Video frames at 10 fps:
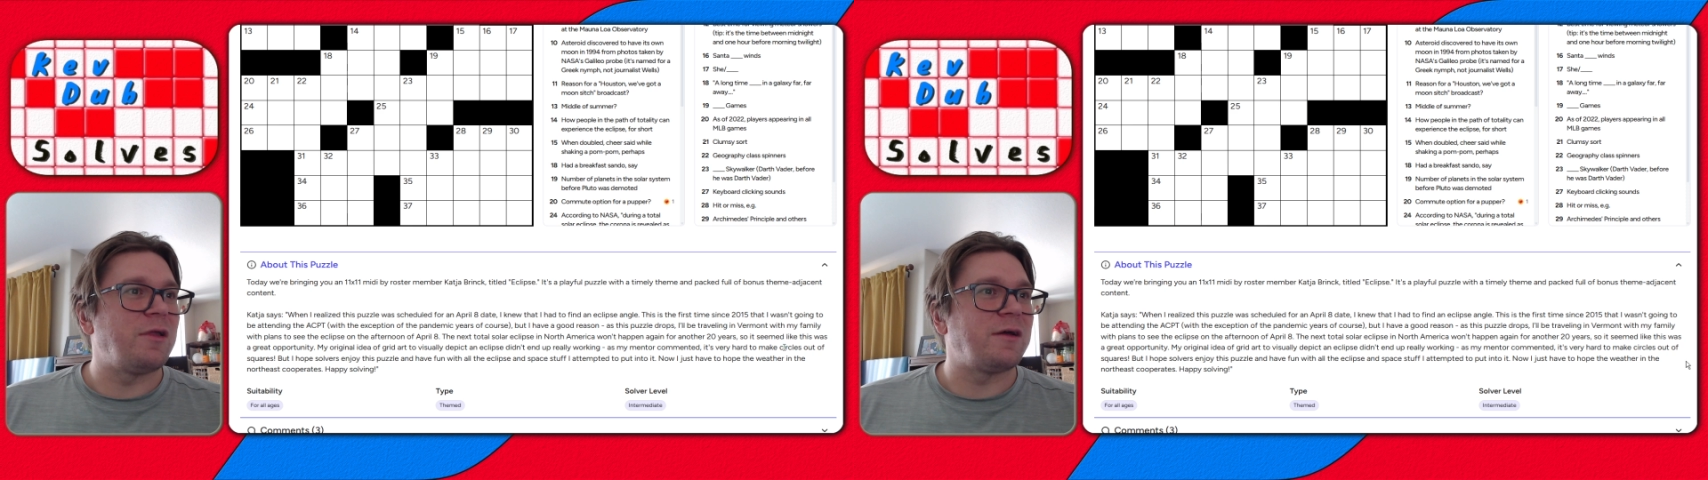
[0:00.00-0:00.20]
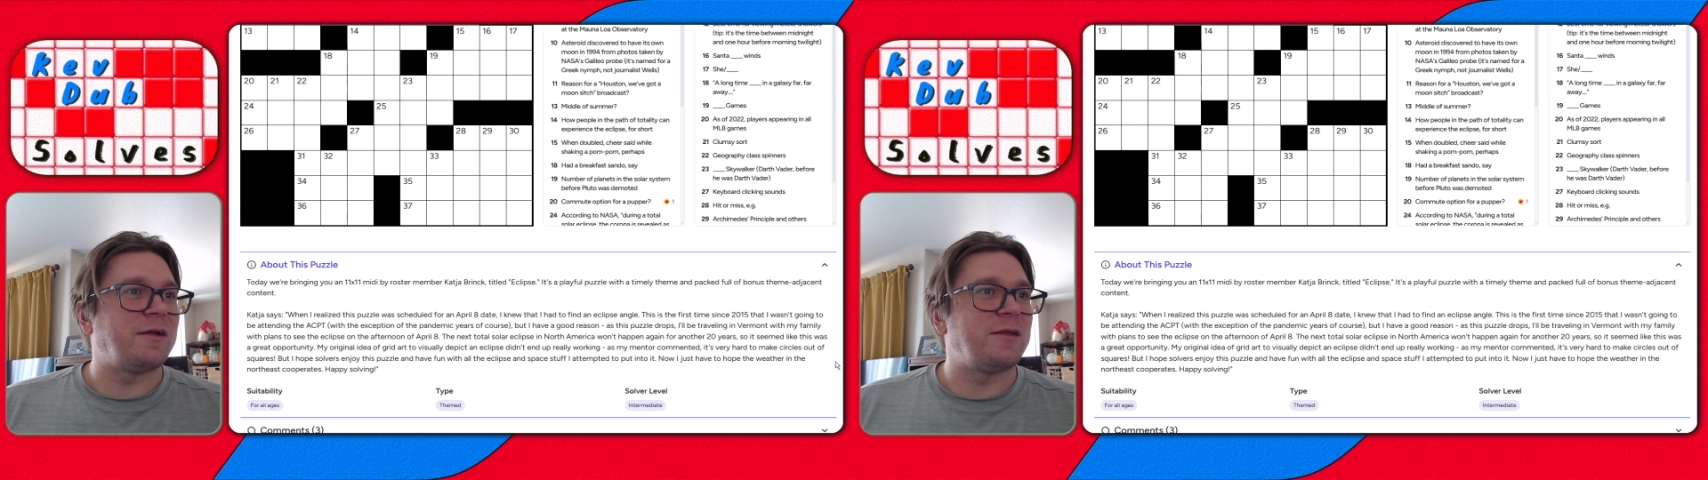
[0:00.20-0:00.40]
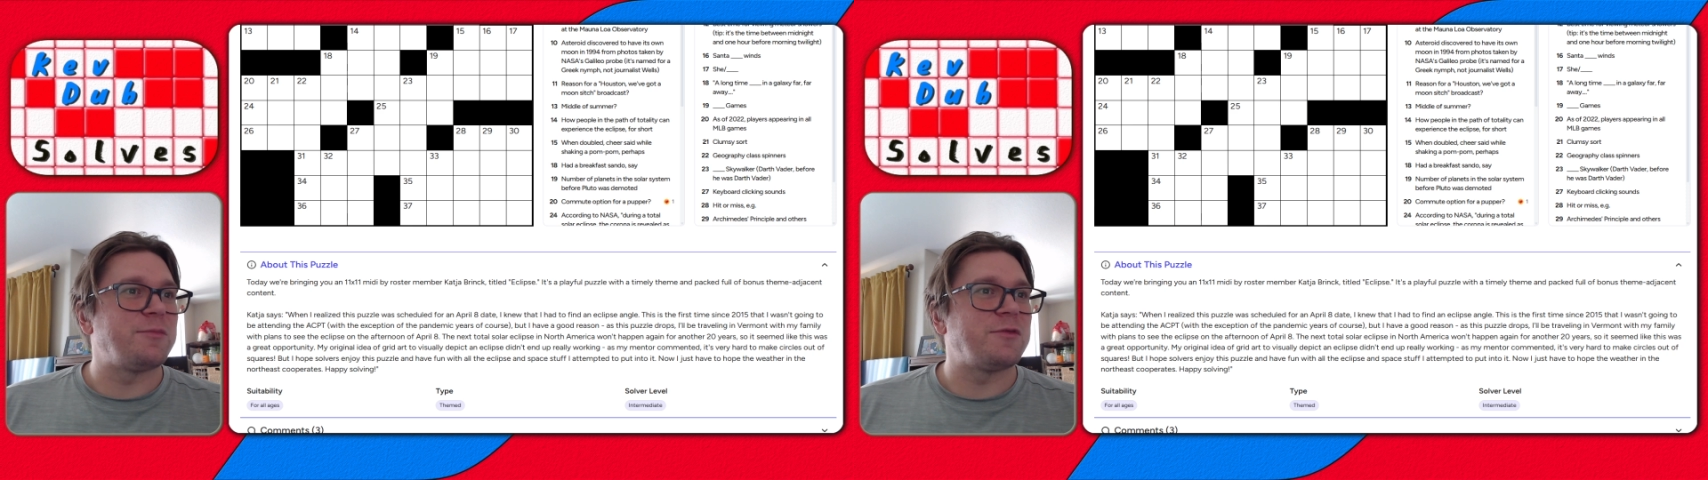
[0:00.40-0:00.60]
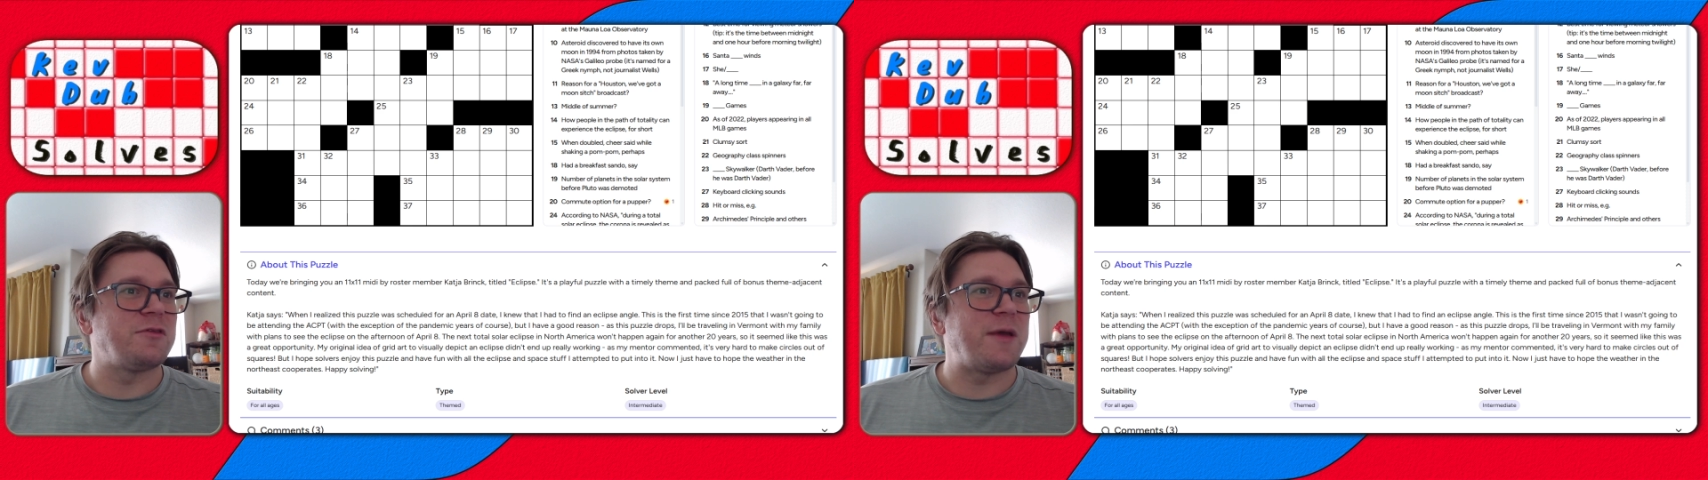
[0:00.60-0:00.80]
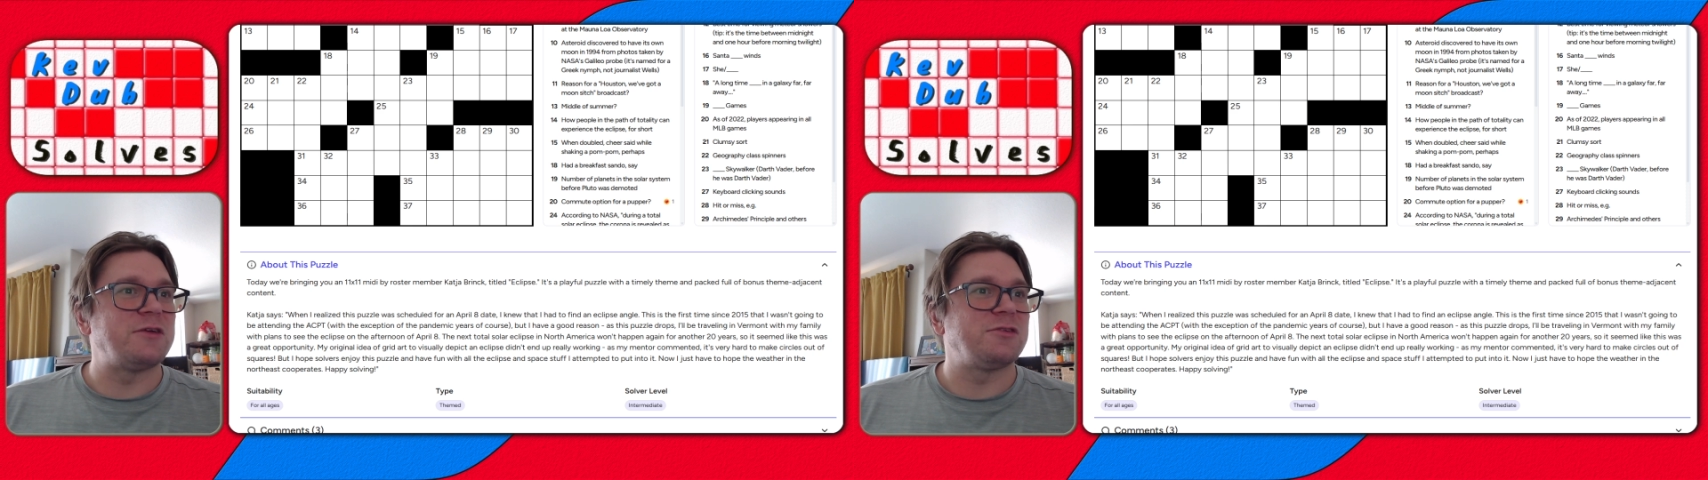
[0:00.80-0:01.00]
eclipse and
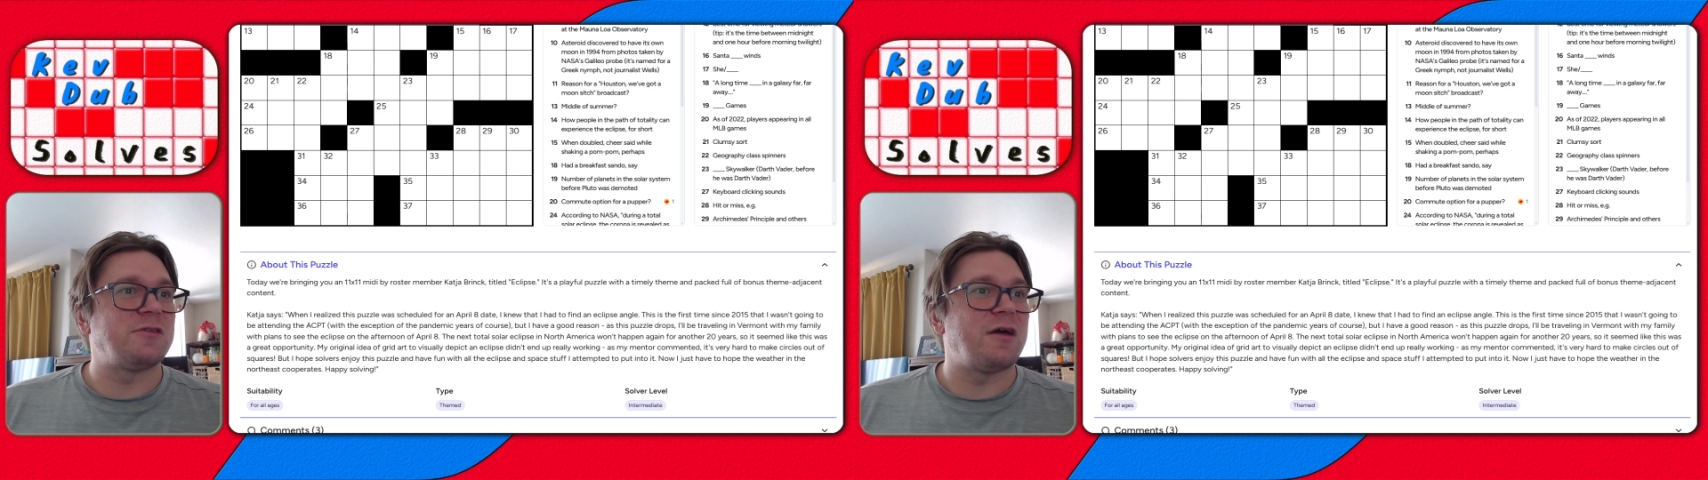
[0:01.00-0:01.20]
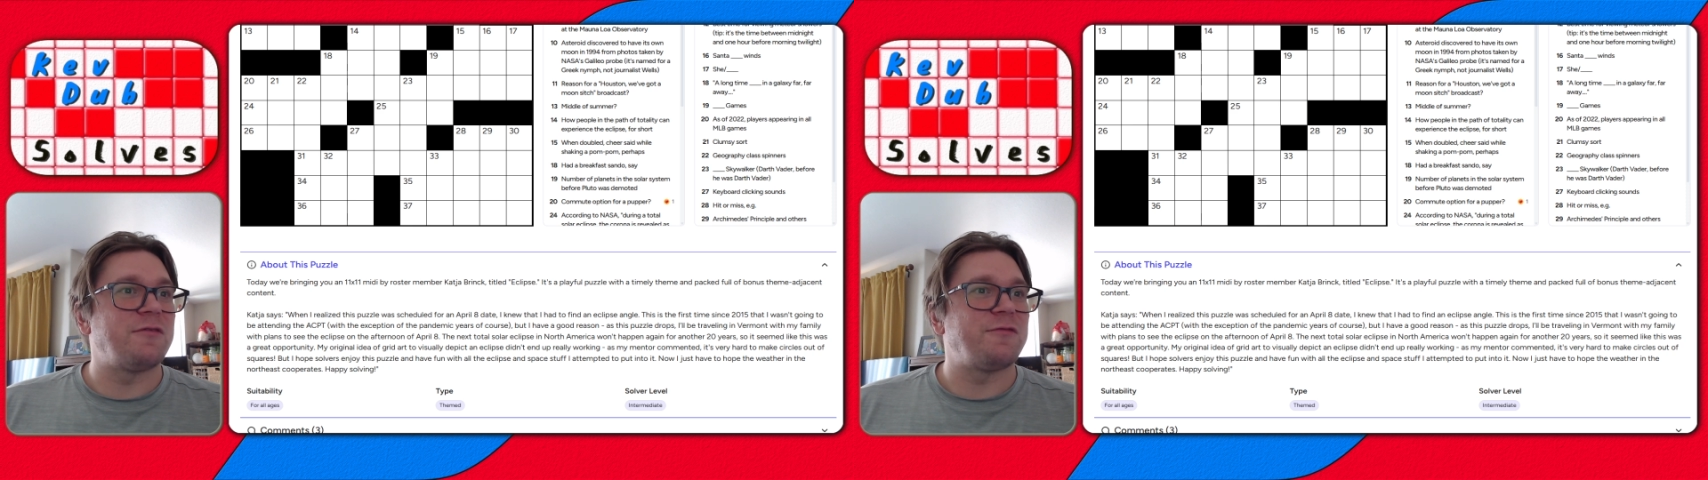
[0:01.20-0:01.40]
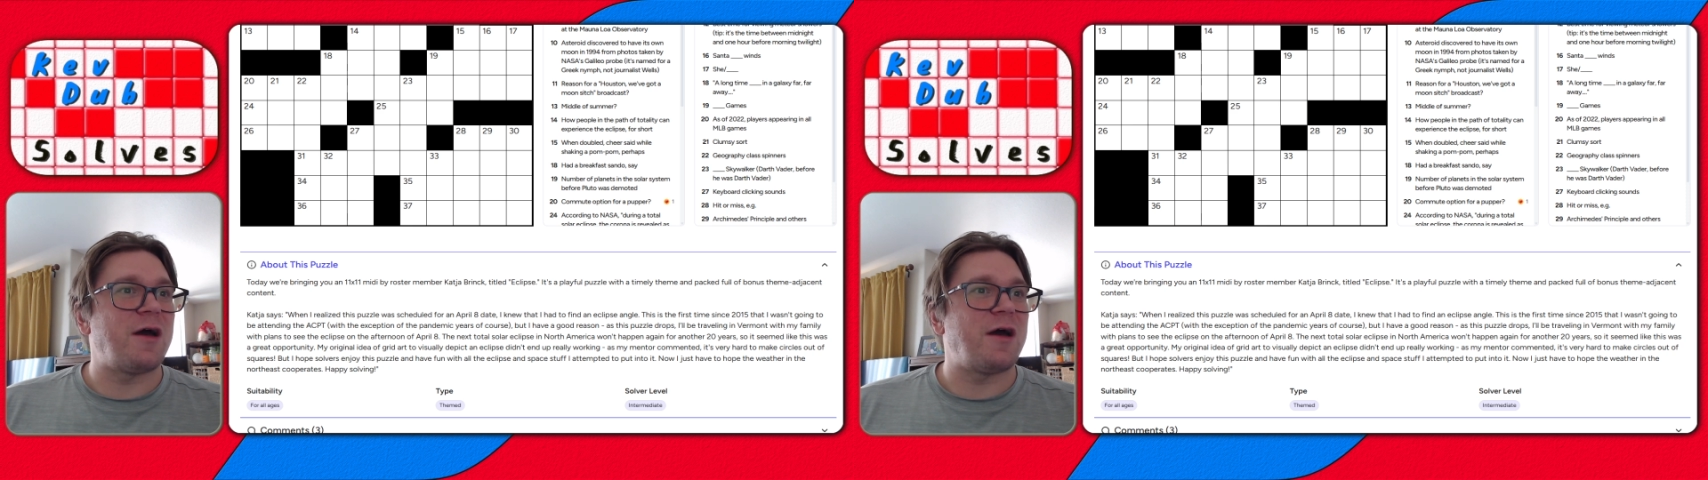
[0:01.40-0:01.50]
space stuff